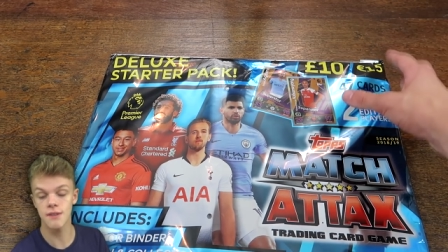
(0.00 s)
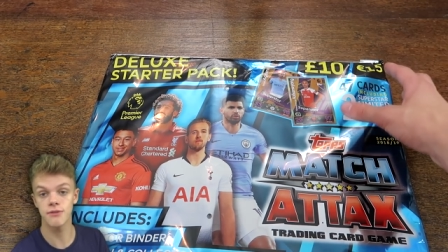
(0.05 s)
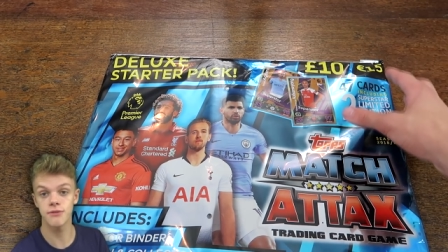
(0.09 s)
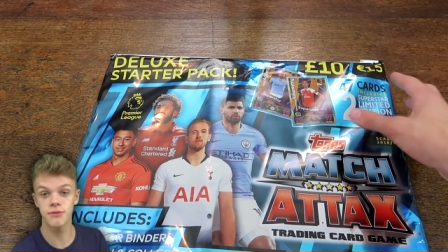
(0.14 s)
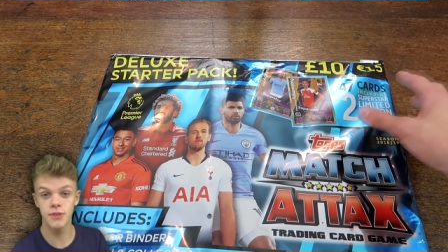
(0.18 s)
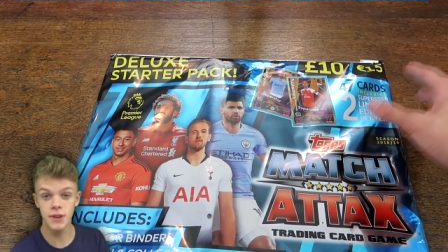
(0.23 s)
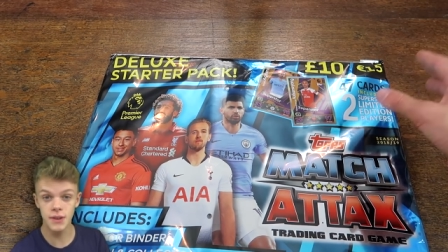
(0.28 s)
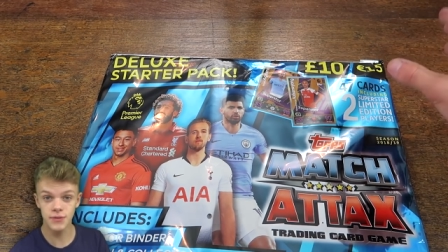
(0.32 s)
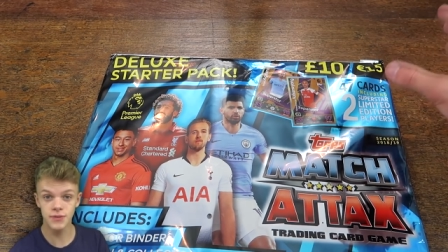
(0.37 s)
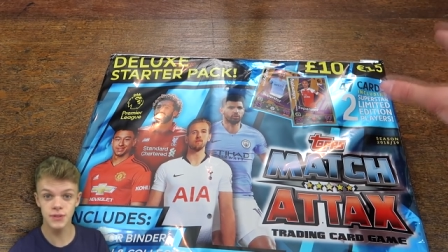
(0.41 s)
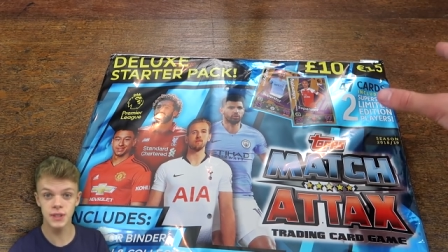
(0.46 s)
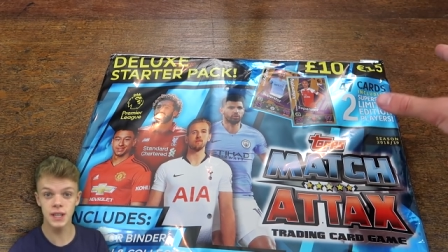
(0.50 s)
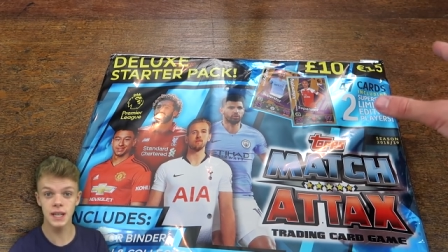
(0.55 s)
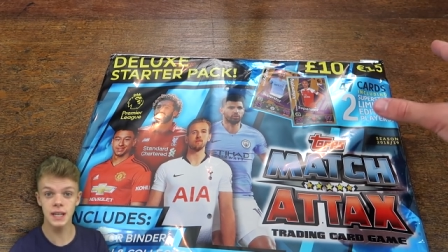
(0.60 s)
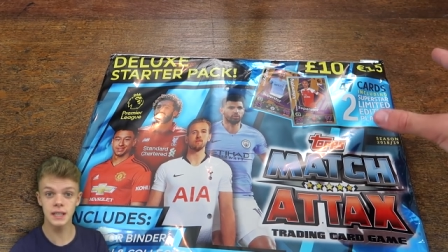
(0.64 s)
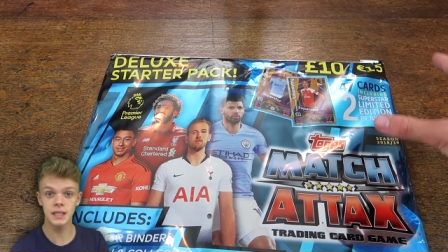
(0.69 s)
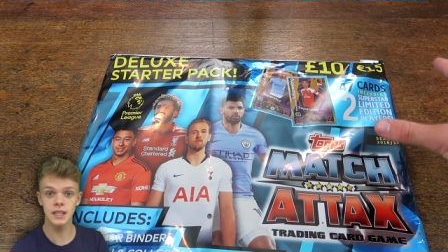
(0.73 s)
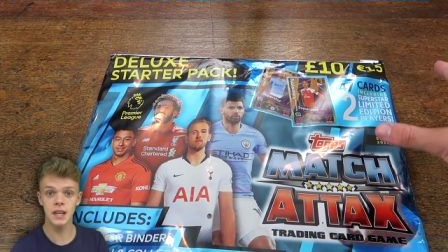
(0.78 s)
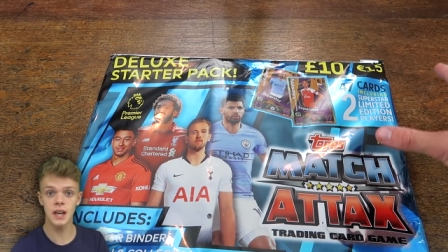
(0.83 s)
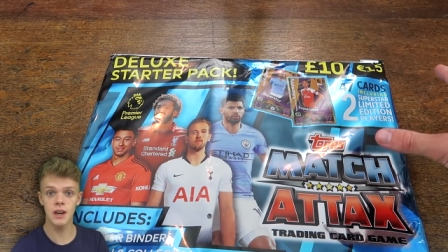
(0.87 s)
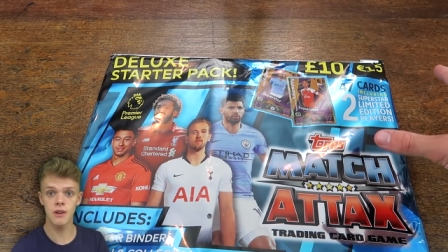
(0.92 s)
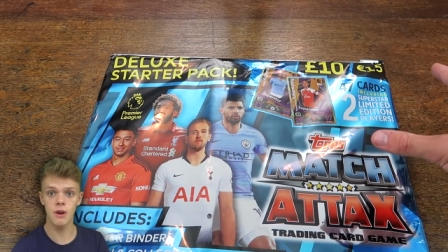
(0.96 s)

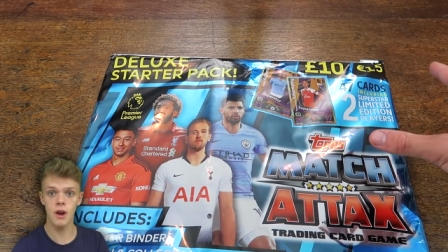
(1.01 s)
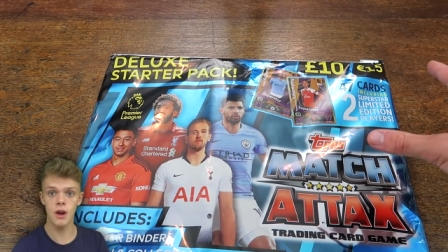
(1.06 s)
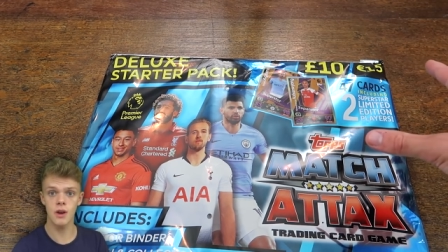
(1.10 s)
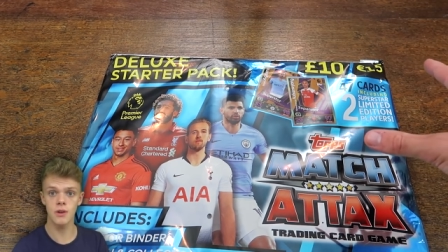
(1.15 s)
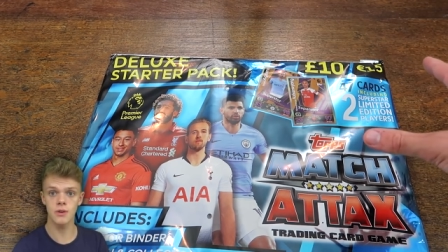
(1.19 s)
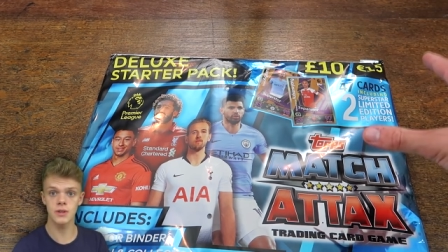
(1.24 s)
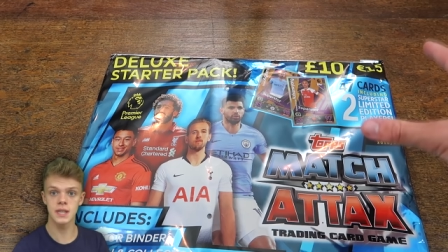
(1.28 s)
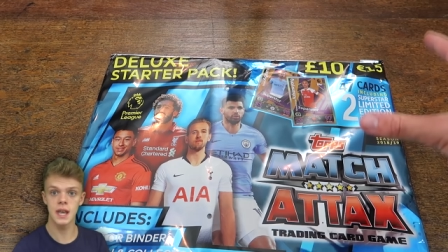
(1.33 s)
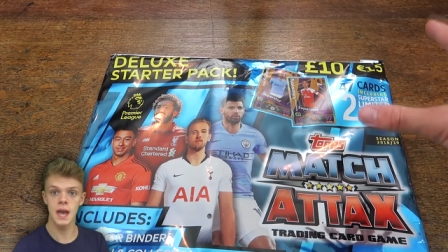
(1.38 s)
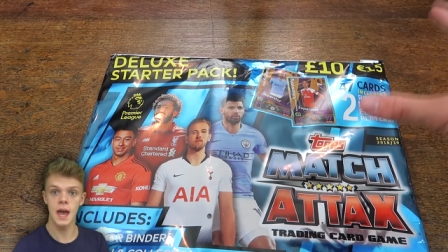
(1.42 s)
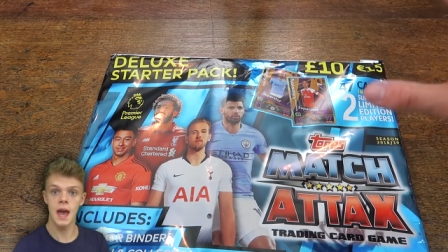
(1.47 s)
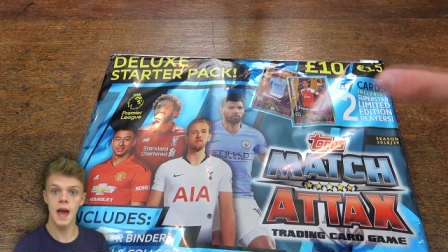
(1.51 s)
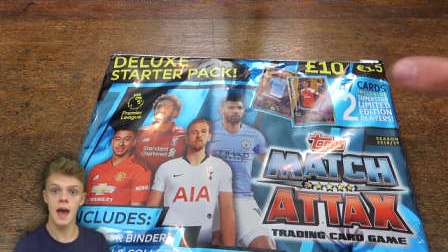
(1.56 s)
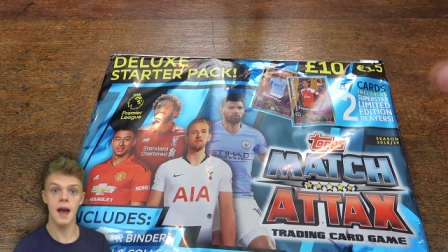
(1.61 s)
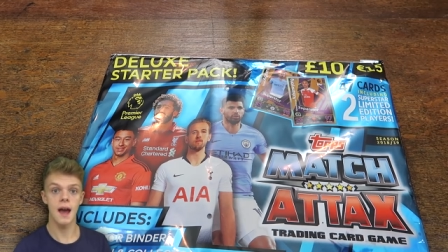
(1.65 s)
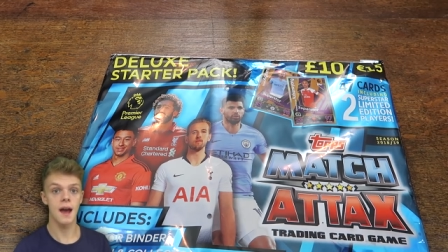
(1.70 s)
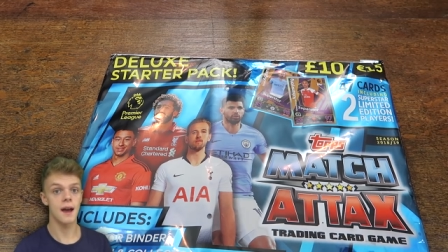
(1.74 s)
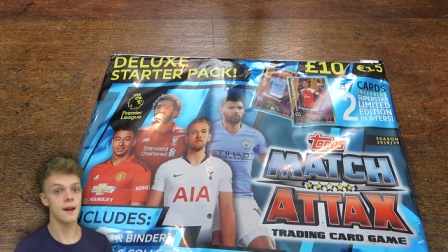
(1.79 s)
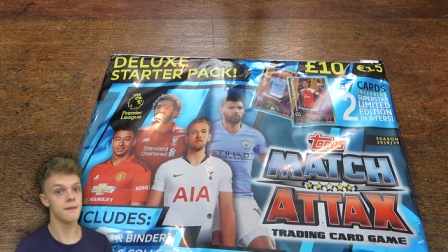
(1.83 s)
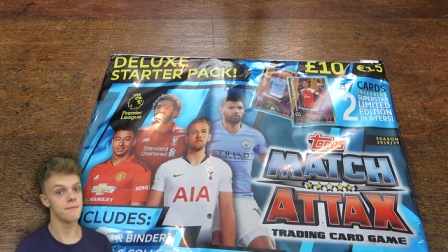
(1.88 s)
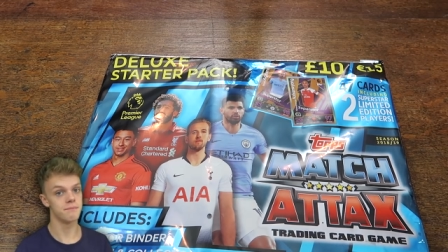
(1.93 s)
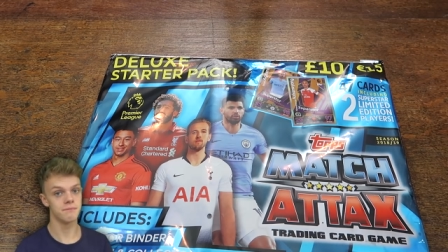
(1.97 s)
15 euros,
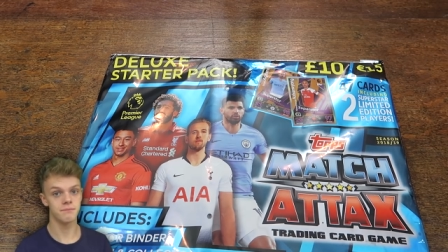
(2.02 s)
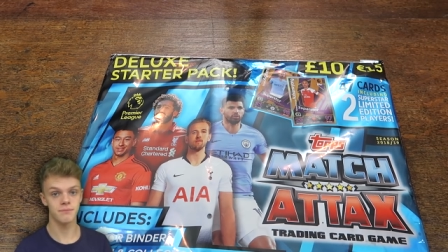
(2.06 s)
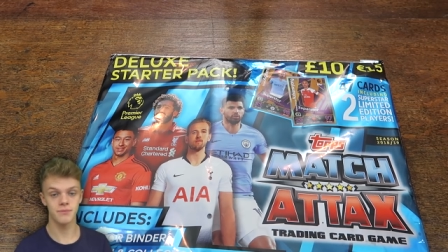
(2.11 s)
uh,